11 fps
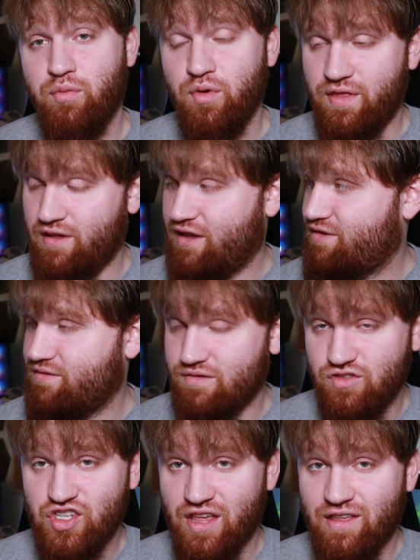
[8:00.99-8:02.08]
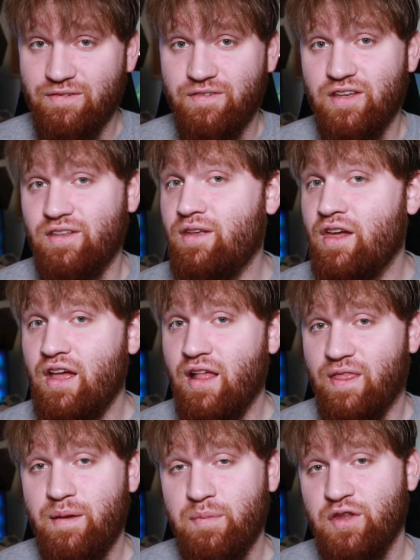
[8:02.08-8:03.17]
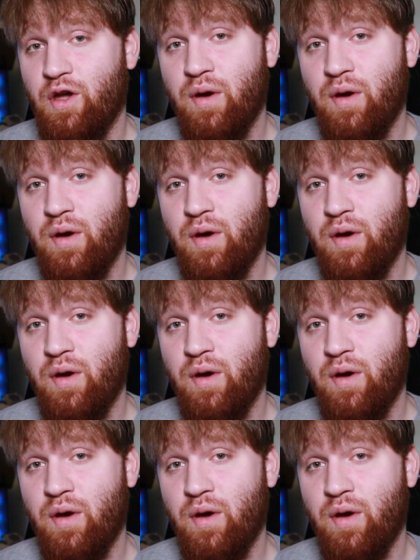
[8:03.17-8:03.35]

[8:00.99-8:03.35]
within Jellyfin, let me know.